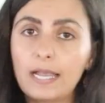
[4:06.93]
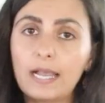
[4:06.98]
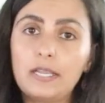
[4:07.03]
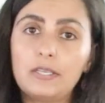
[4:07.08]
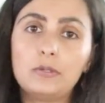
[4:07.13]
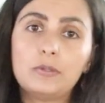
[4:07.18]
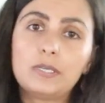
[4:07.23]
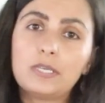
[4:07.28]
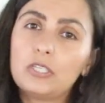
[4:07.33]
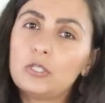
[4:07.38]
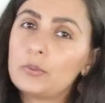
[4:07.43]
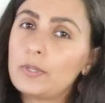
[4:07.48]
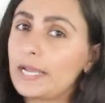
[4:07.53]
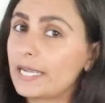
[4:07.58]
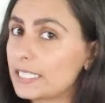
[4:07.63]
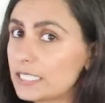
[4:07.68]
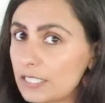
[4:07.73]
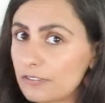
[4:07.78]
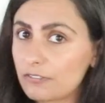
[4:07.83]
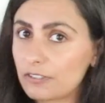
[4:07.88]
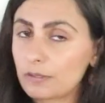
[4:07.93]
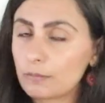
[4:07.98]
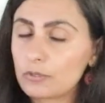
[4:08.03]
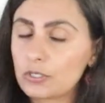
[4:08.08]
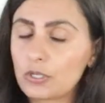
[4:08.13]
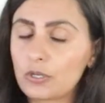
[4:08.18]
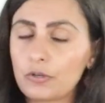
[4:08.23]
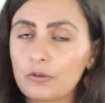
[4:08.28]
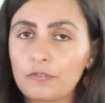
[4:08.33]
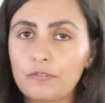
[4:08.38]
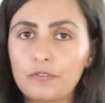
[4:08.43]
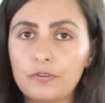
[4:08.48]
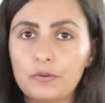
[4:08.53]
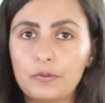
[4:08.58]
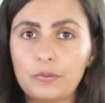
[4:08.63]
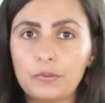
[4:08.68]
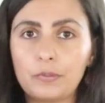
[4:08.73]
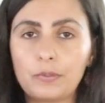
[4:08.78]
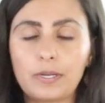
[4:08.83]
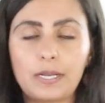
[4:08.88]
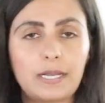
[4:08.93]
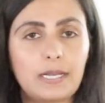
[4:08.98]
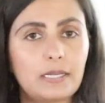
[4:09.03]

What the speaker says: You can do extra firm tofu,